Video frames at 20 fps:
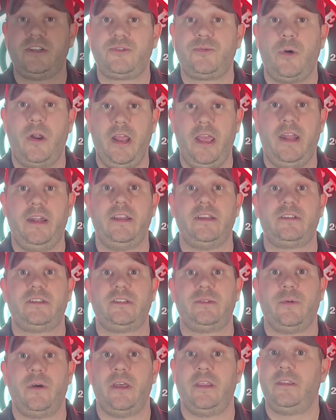just want to end
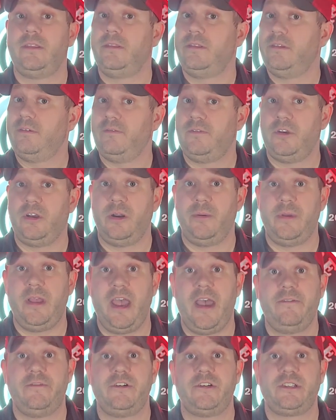this with, you're going to be
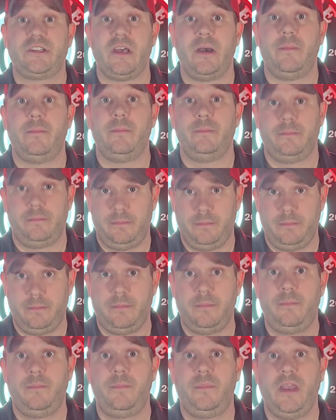average at something,
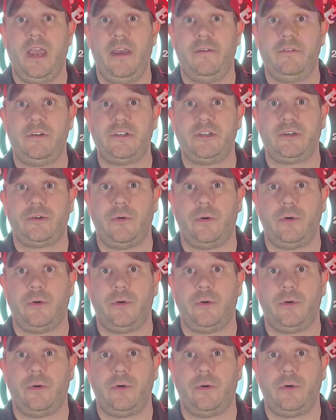be average at